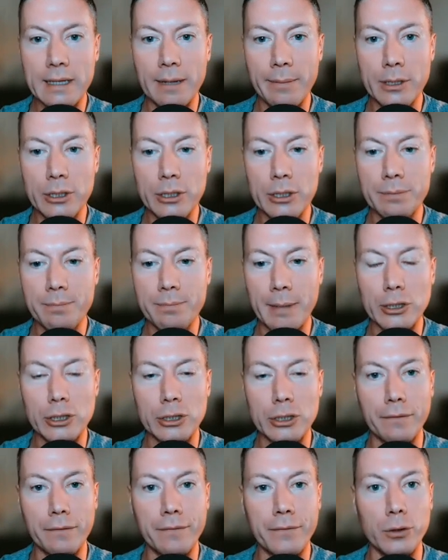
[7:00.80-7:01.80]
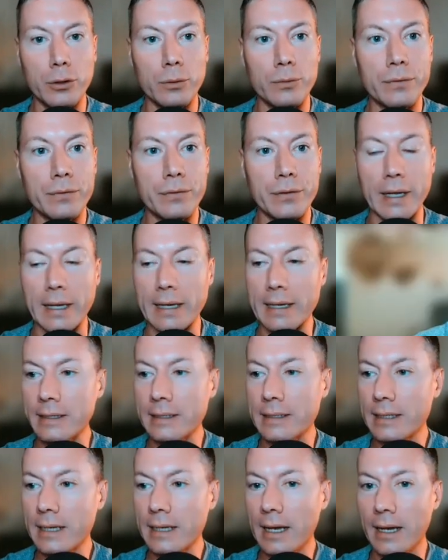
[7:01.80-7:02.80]
let me just mention a few
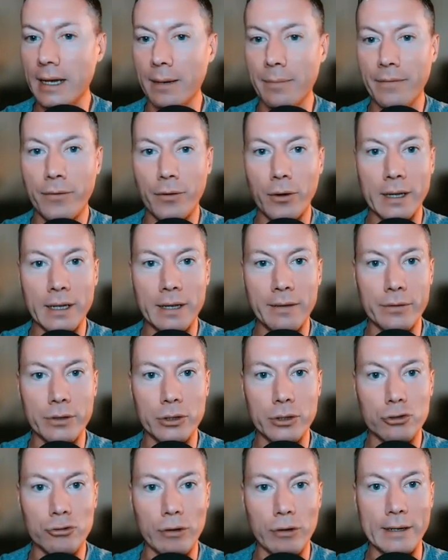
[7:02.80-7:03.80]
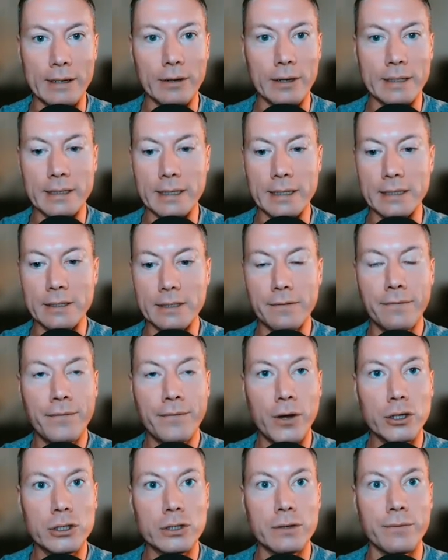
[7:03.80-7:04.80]
things before I give you the trade ideas.
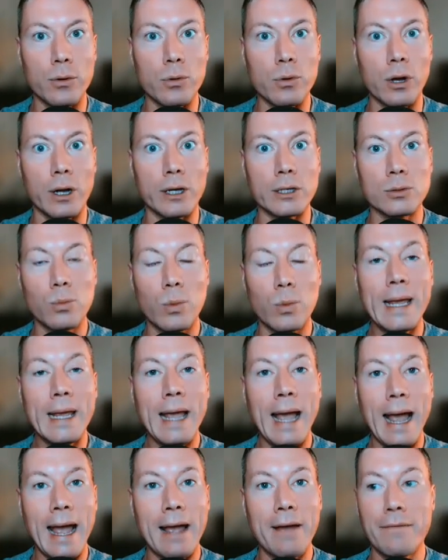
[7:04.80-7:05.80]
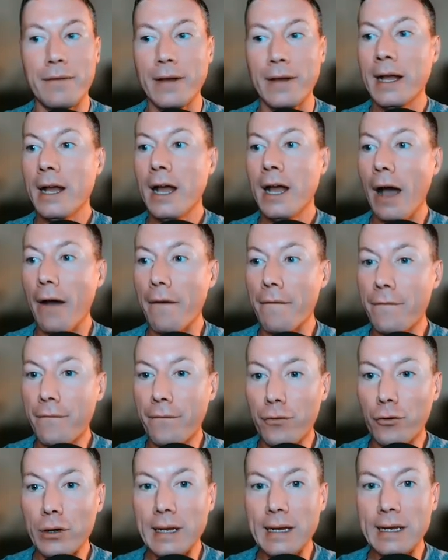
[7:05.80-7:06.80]
First of all, guys, we have a
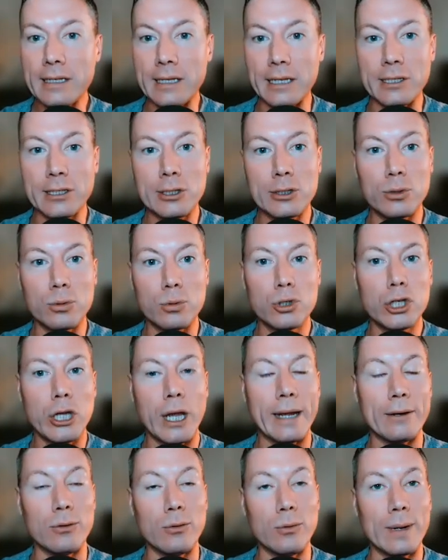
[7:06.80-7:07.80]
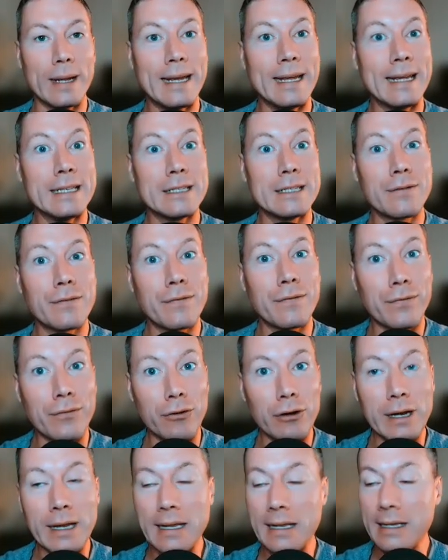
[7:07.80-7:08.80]
free Discord channel. It is
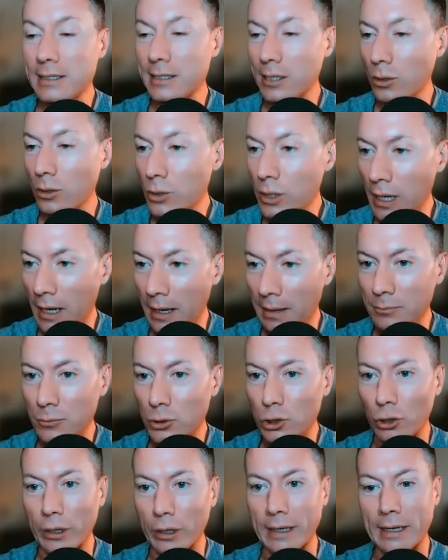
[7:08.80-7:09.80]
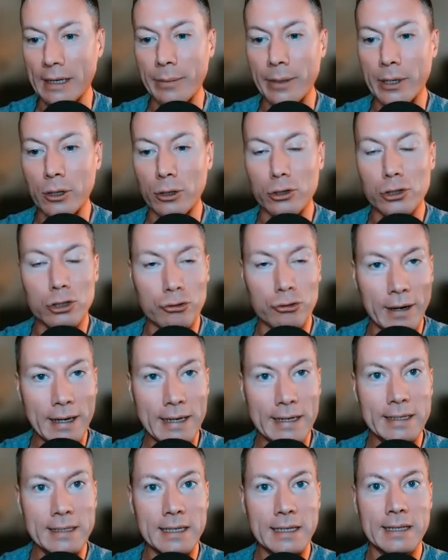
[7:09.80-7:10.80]
free, so come join it. We've got
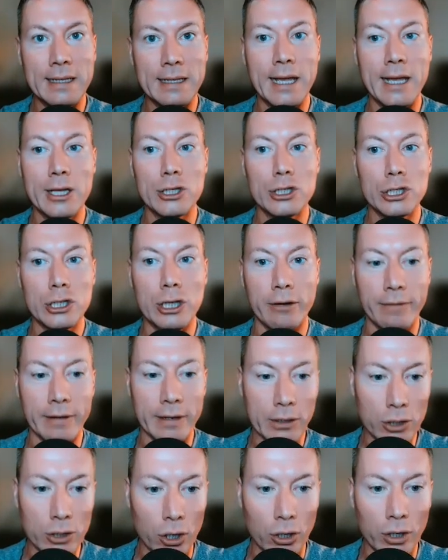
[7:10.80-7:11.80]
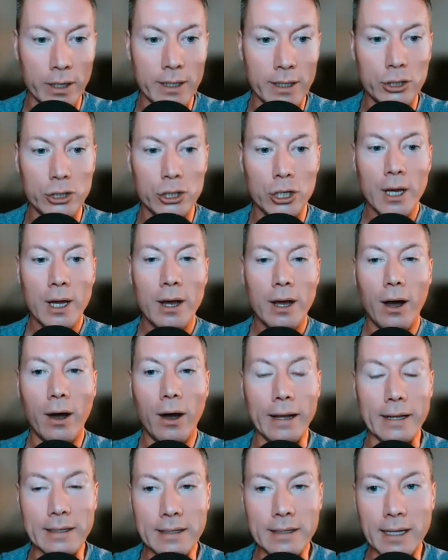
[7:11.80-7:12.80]
traders in there sharing knowledge,
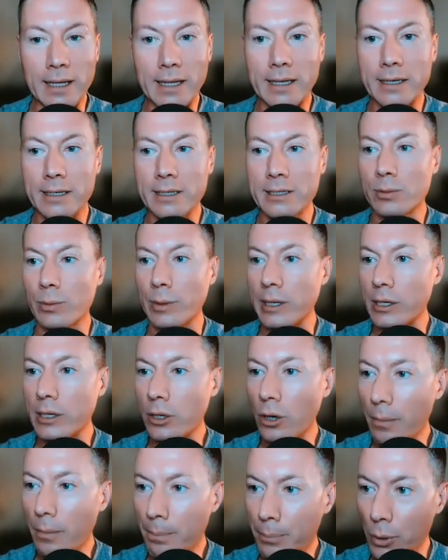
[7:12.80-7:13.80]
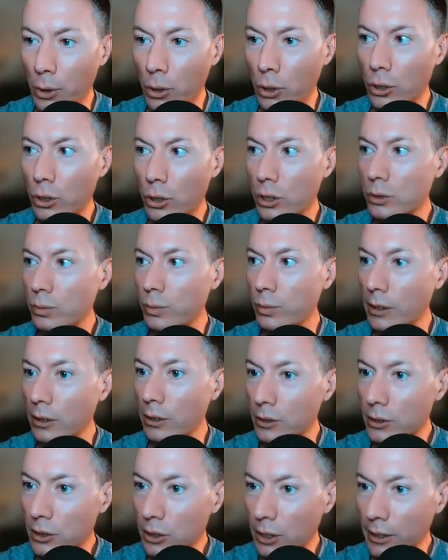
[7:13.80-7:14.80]
ideas. We've got books. We've
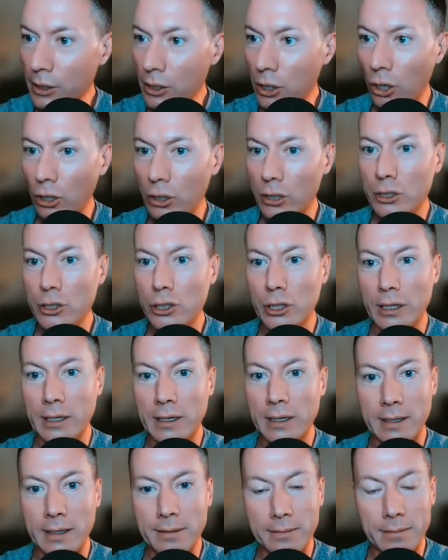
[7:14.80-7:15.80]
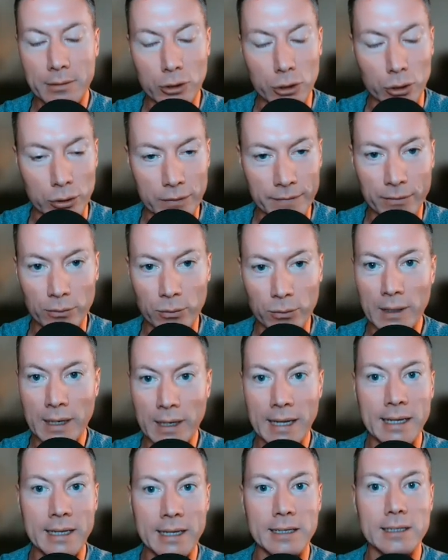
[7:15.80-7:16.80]
got psychology, useful
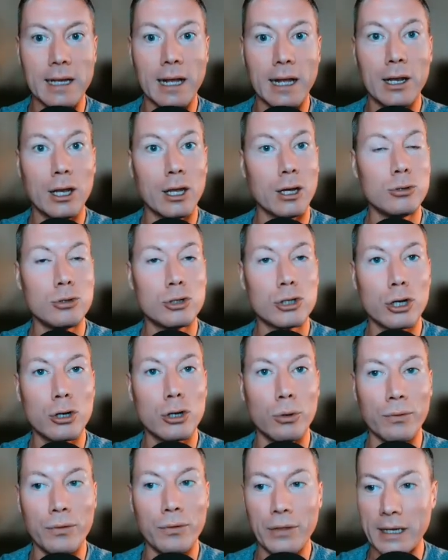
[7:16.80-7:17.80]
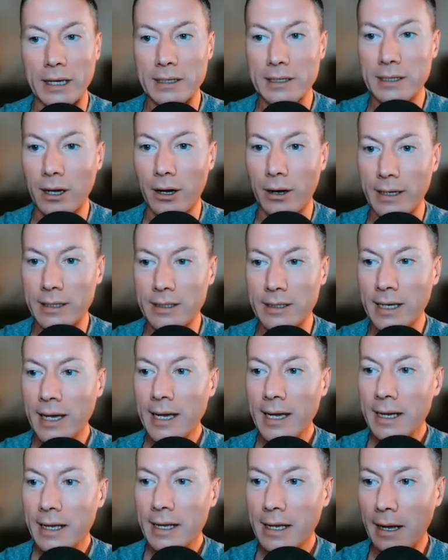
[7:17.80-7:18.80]
links, loads of cool things, guys.
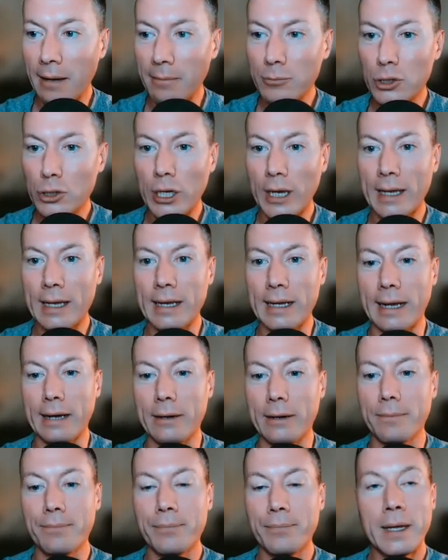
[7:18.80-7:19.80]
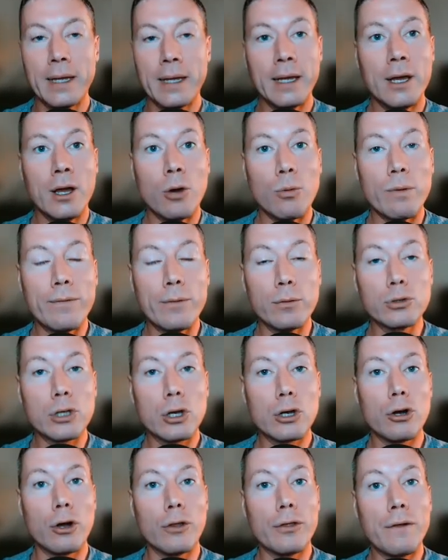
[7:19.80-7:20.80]
Come check it out. We've
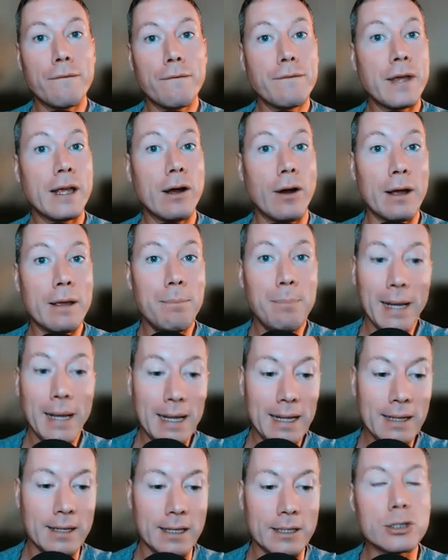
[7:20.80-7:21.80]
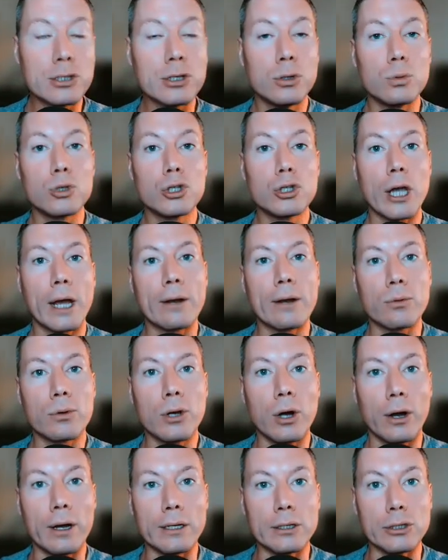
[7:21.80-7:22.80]
also got the VIP Discord channel,
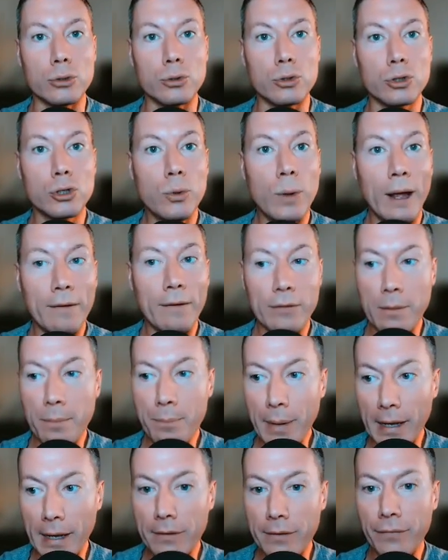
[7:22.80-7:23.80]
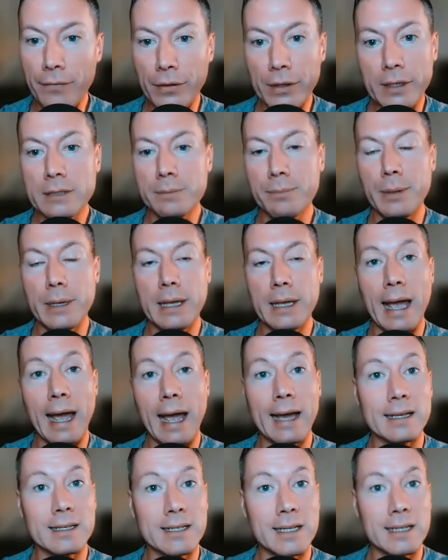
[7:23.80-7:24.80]
guys. You do have to pay for this, but you get
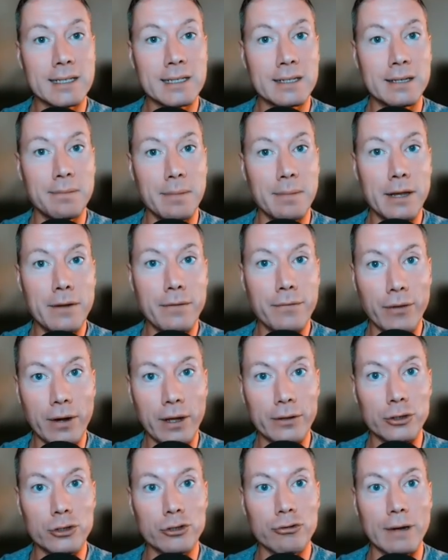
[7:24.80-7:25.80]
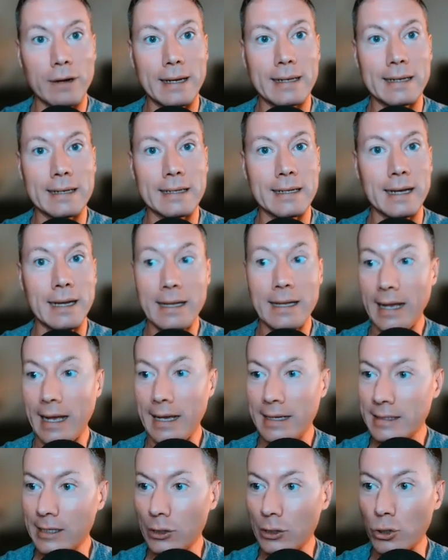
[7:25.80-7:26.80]
access to me throughout the trading day,
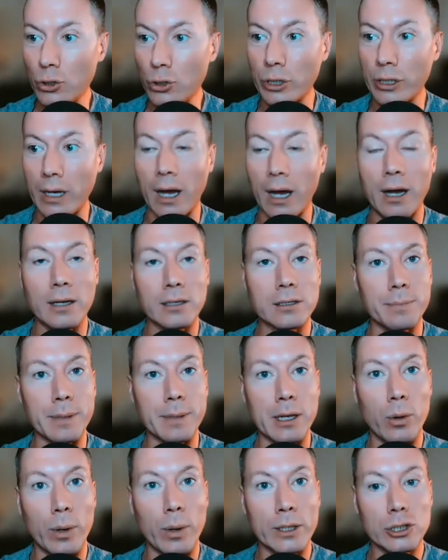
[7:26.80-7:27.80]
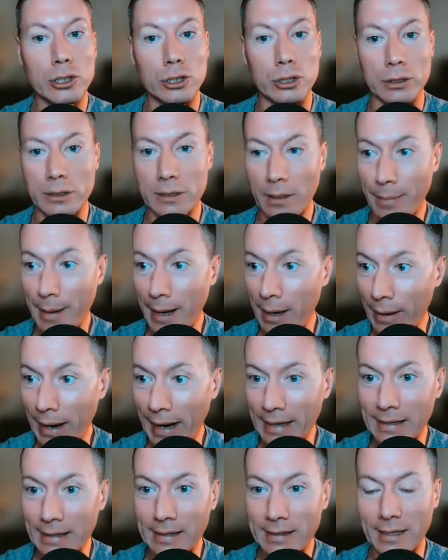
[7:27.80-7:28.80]
as in you can ask me questions about
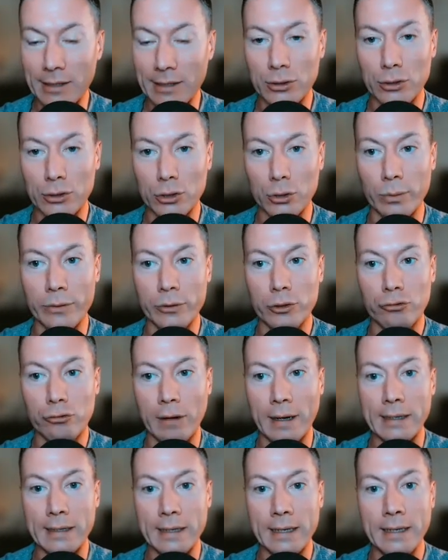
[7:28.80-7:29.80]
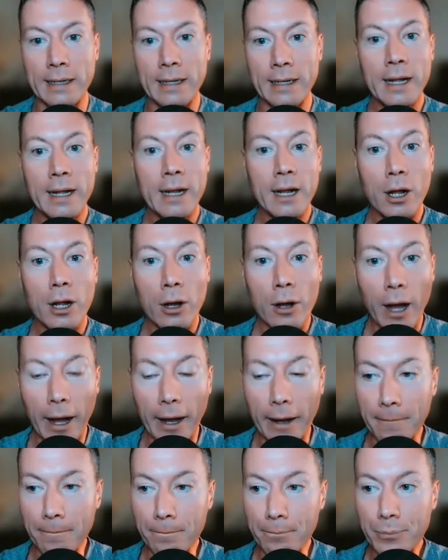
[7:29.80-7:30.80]
anything to do with trading.
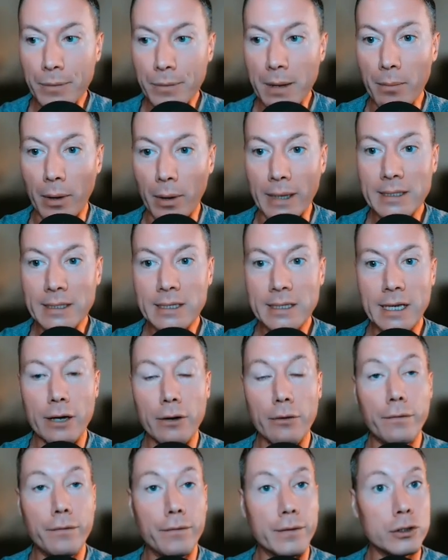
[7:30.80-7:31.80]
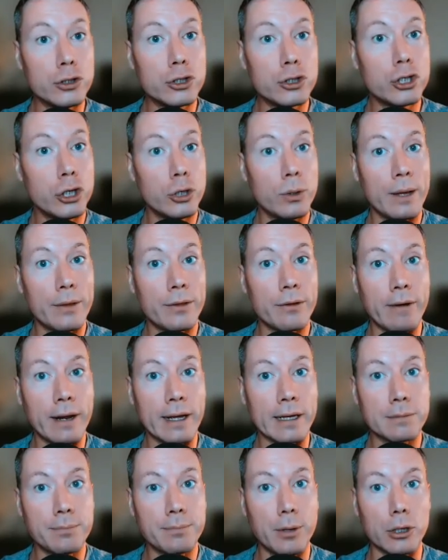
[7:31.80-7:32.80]
Myself and 2 other
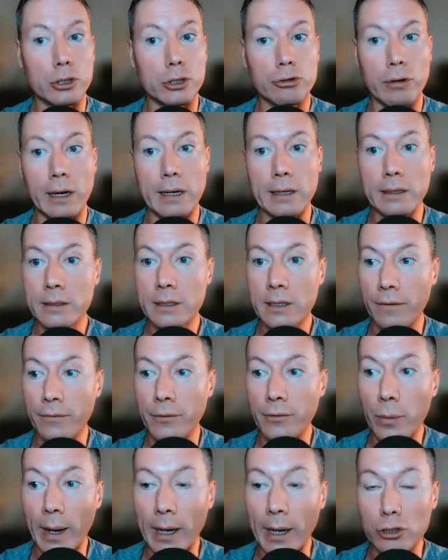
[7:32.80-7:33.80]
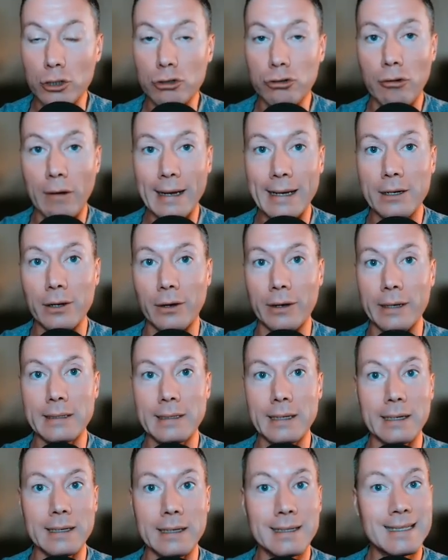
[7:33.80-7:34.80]
expert traders give you our trade
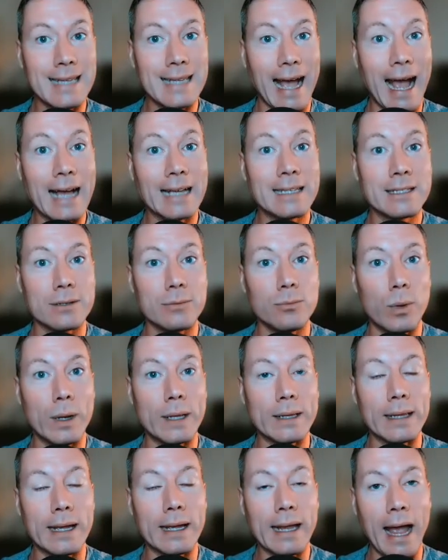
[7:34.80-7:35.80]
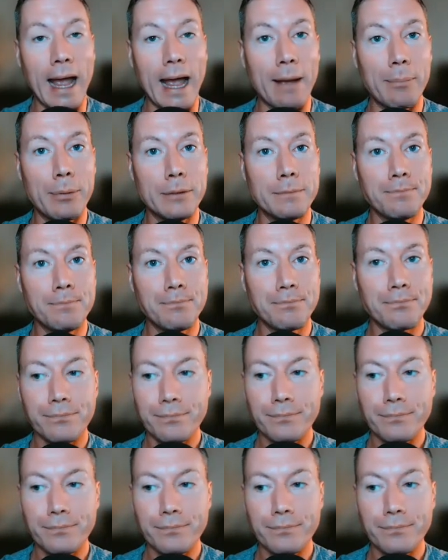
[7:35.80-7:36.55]
ideas as and when they happen.